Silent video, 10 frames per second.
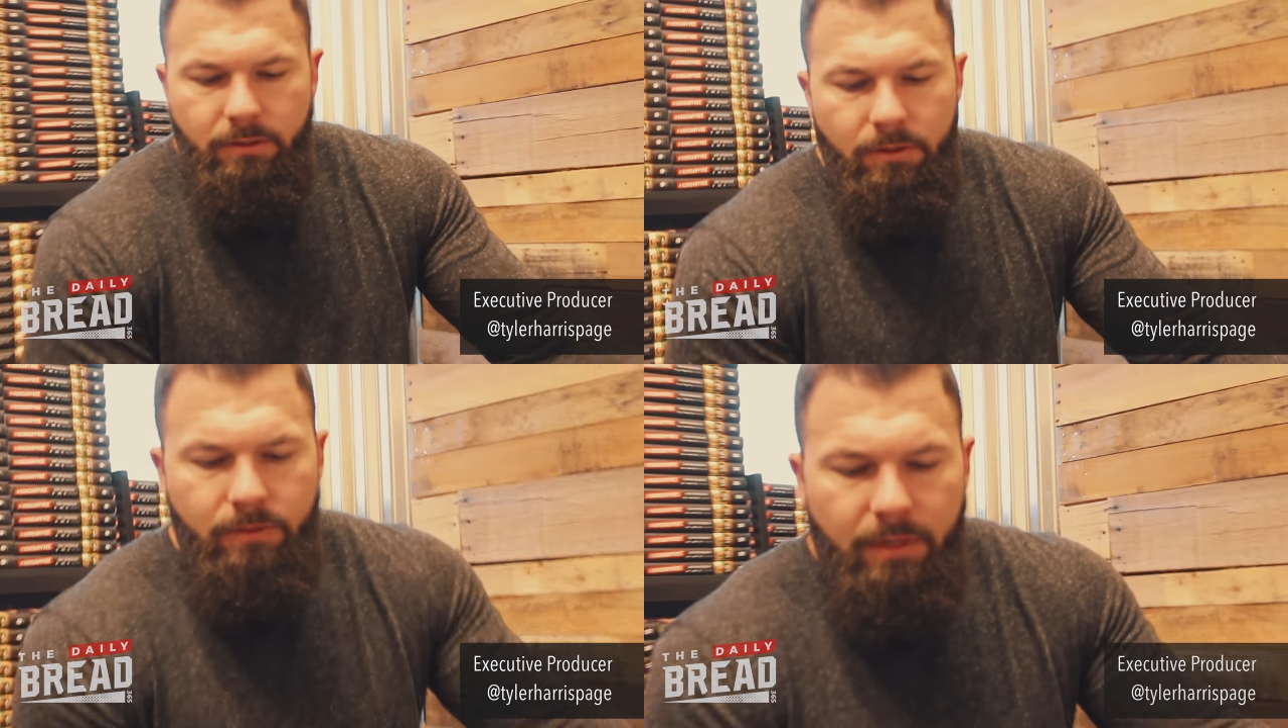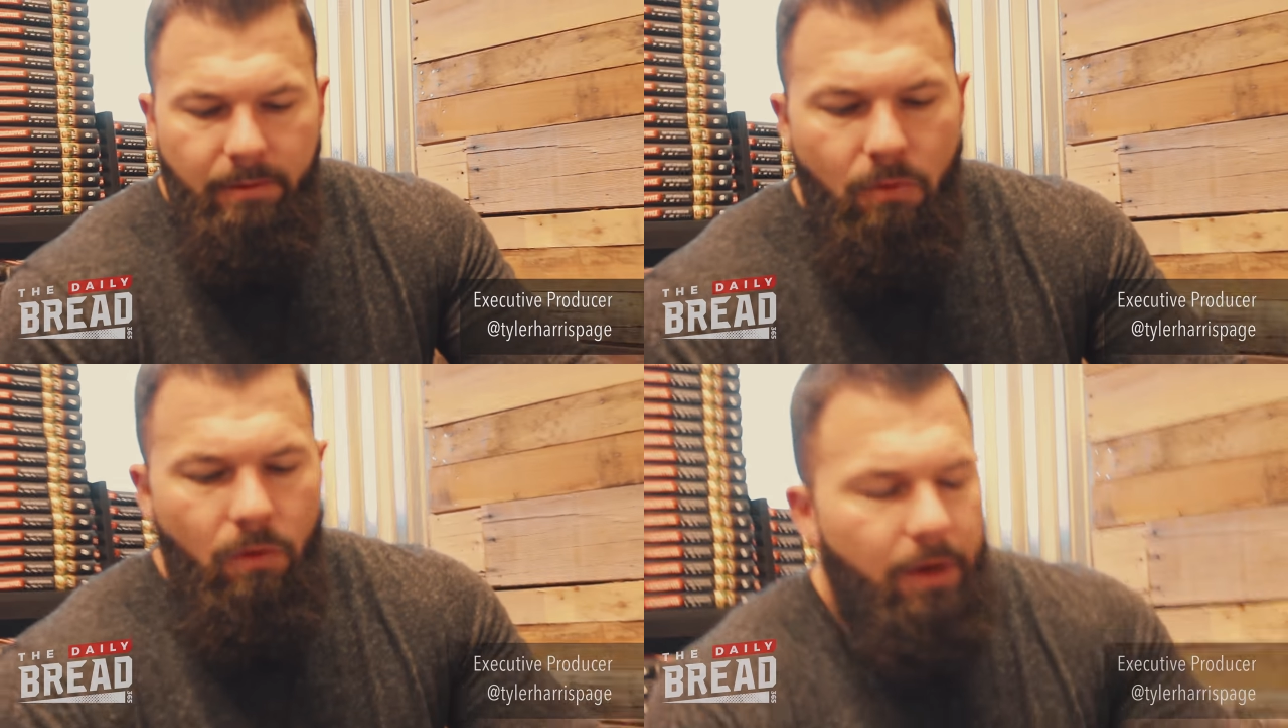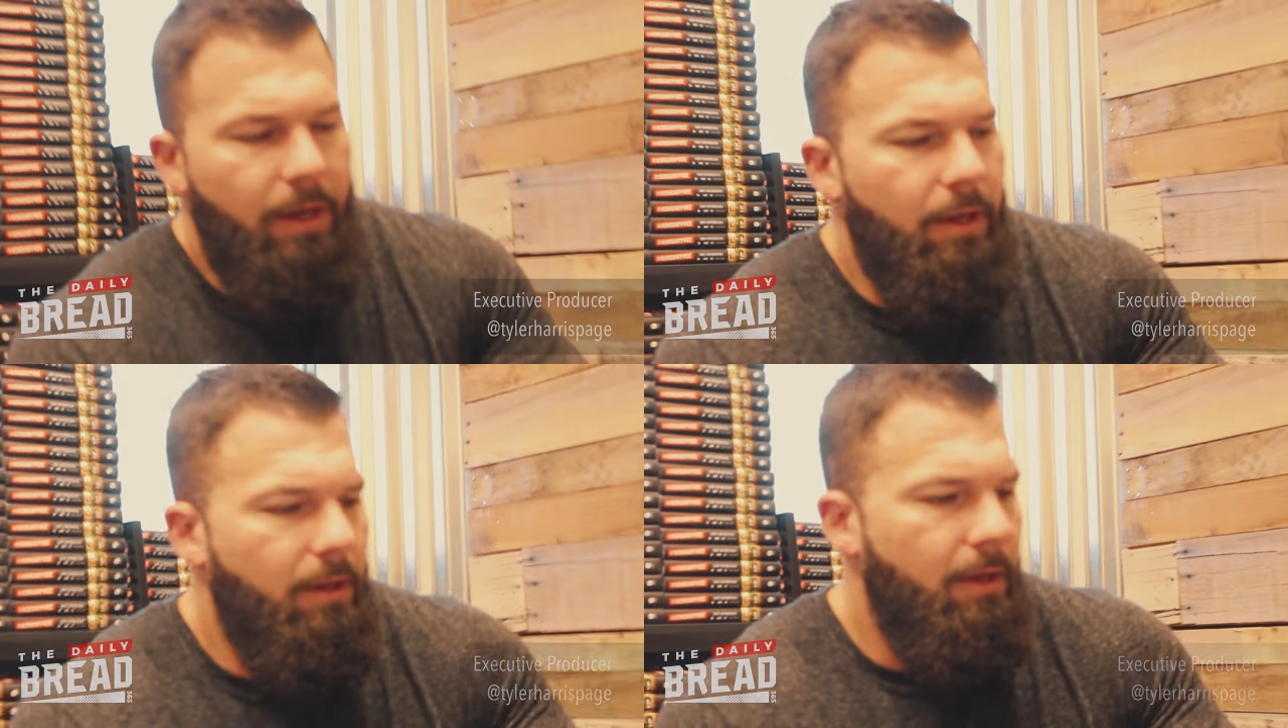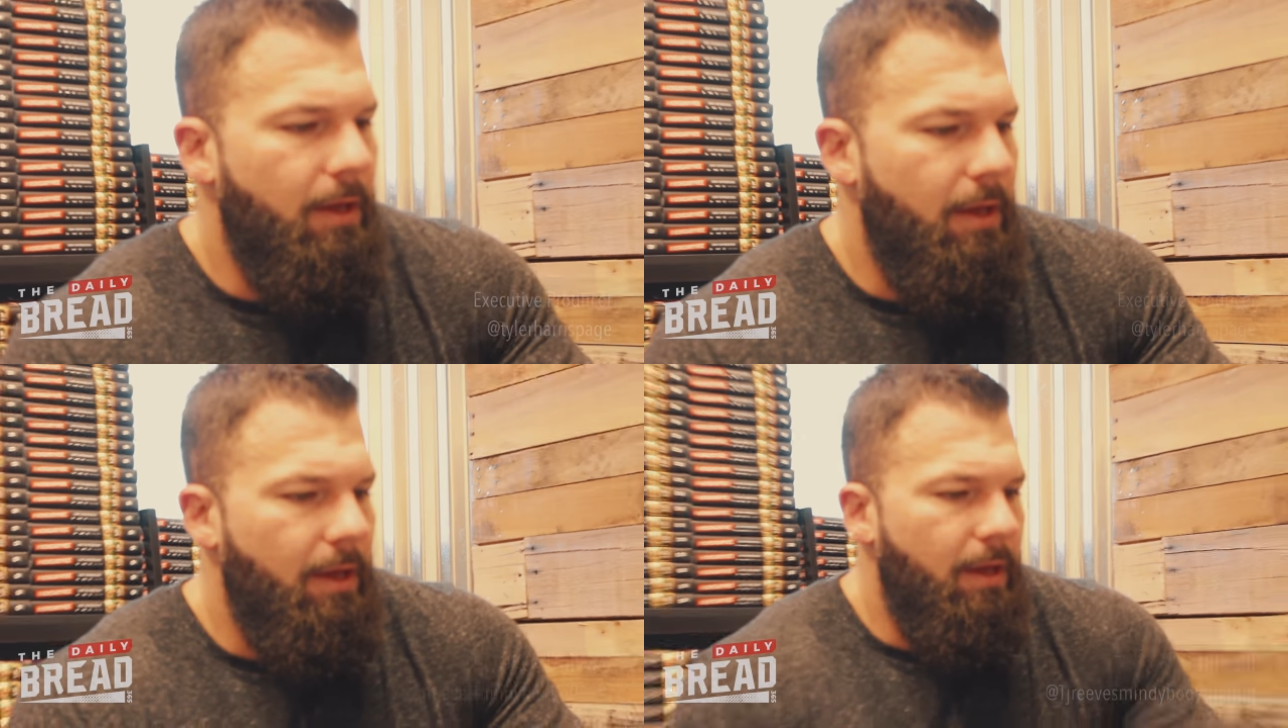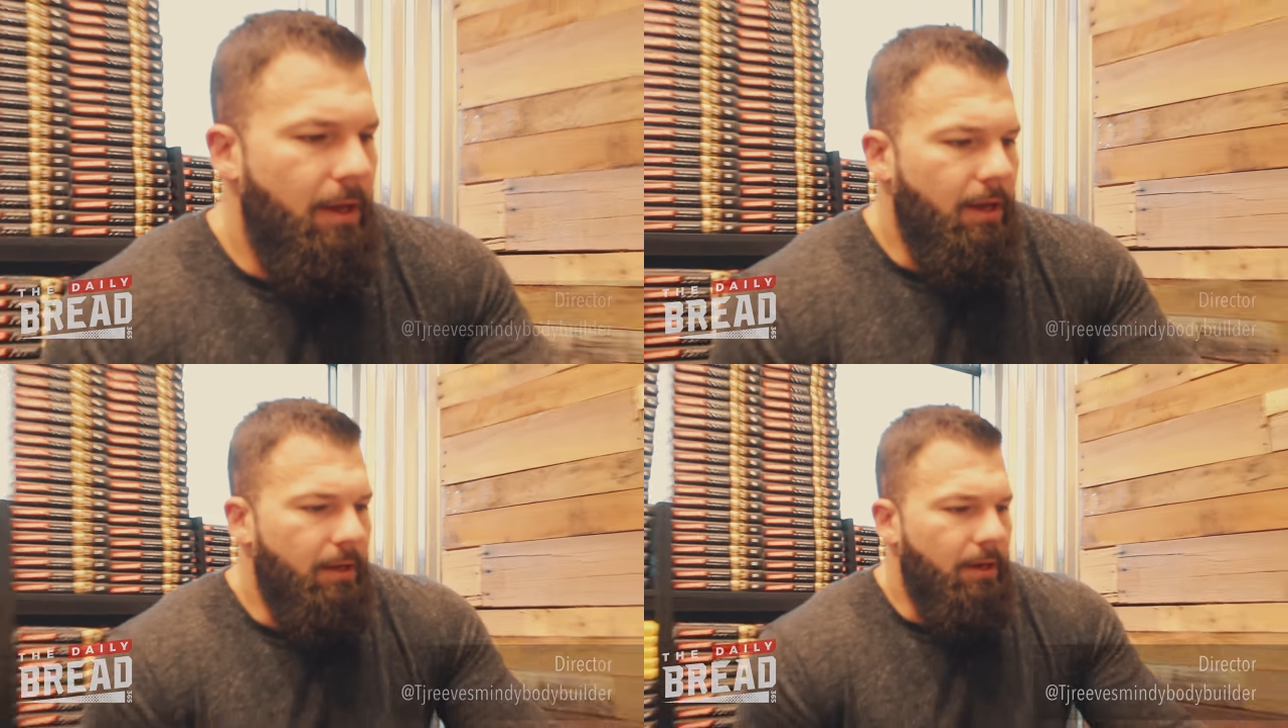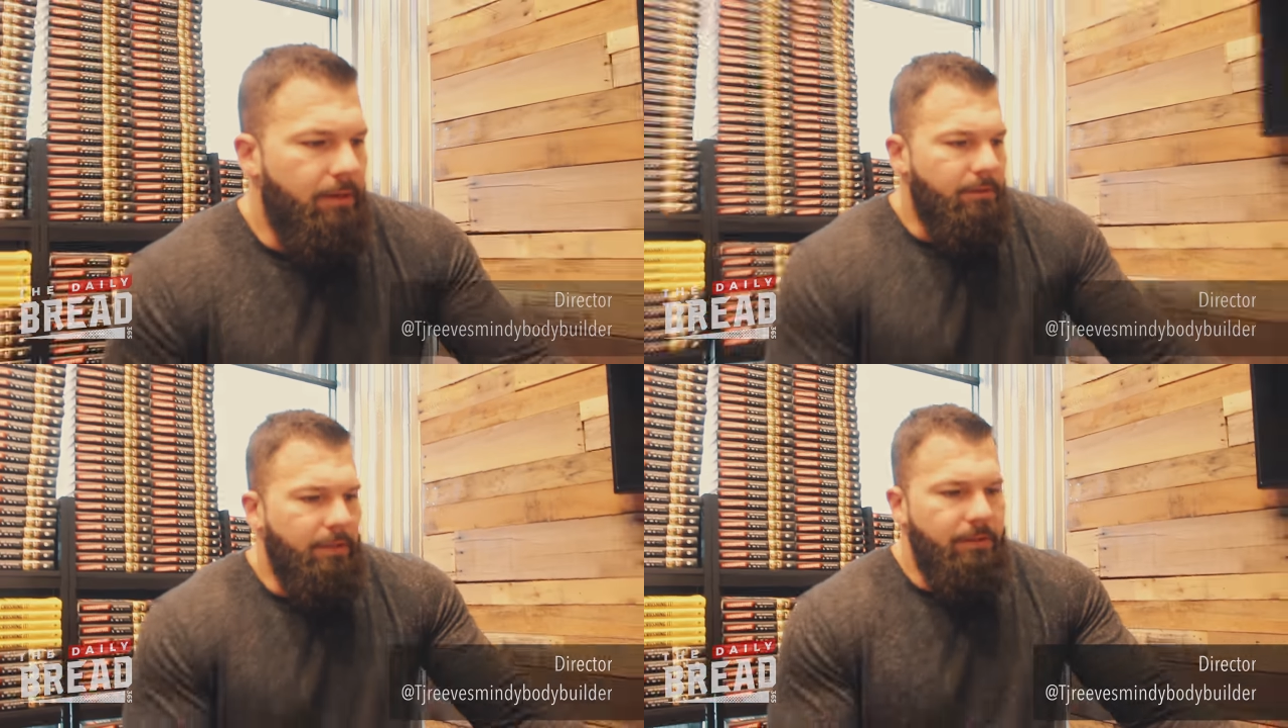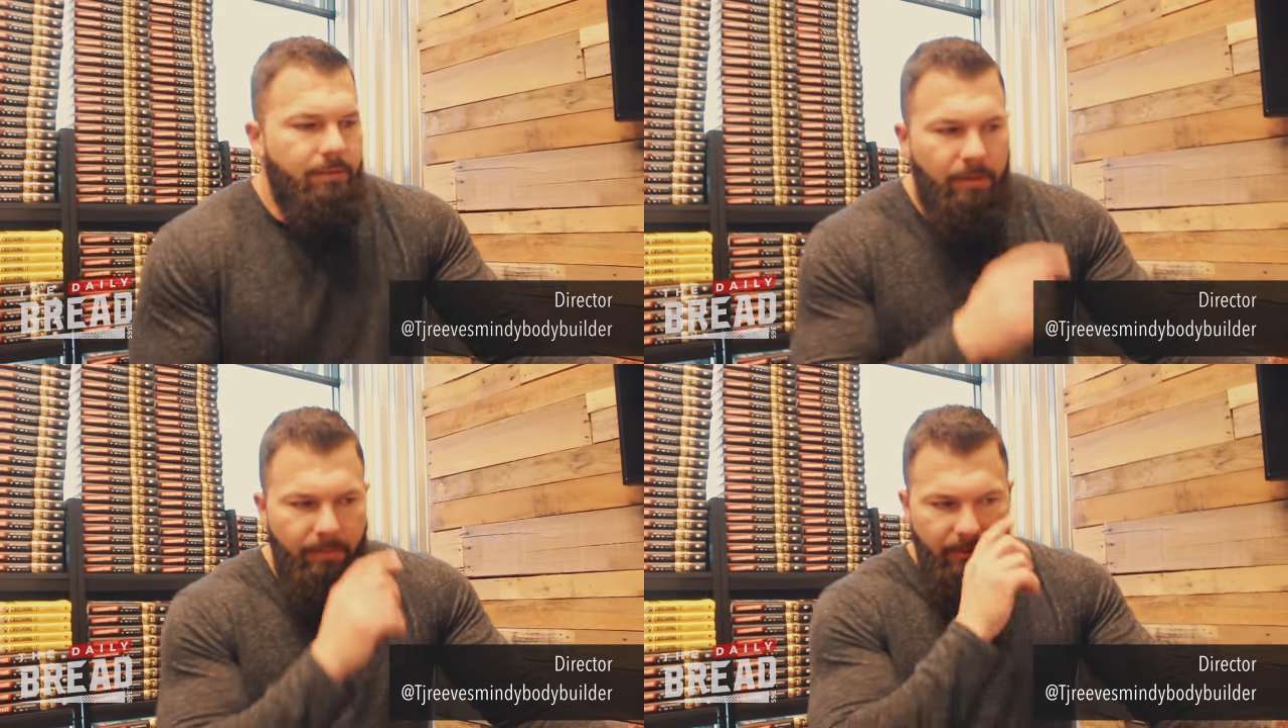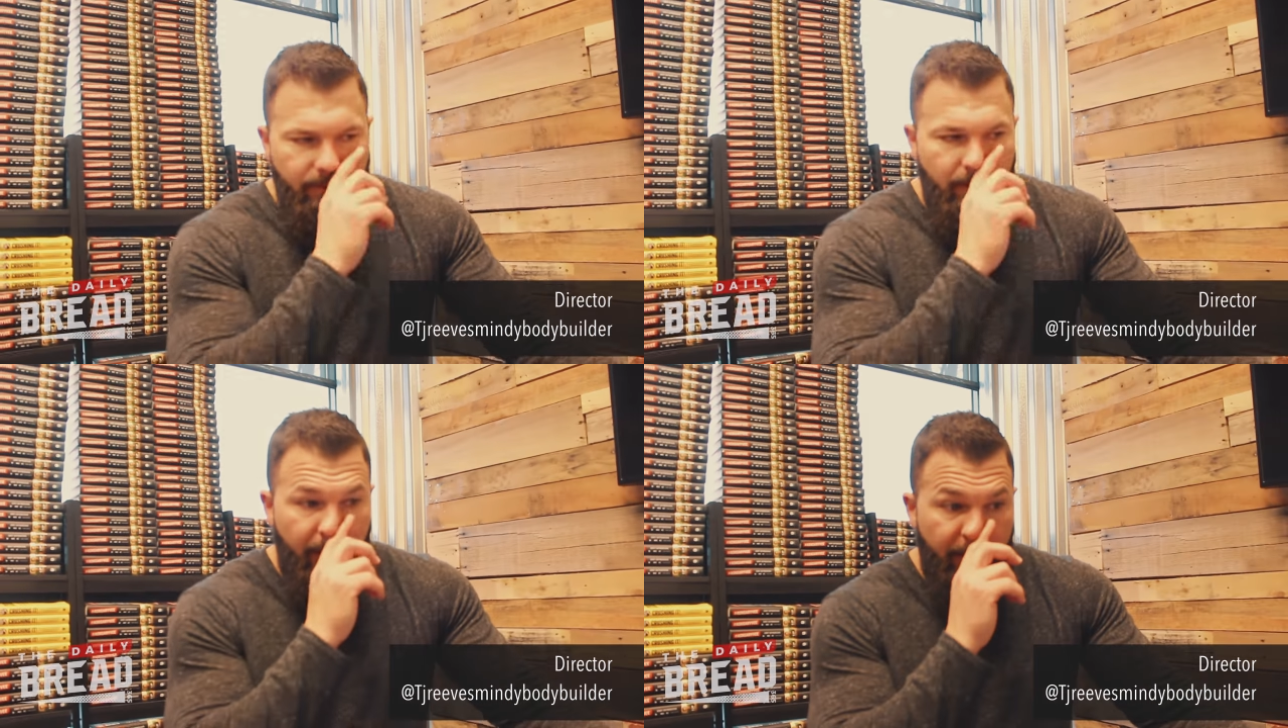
Tuesday morning and I'm just getting some emails done.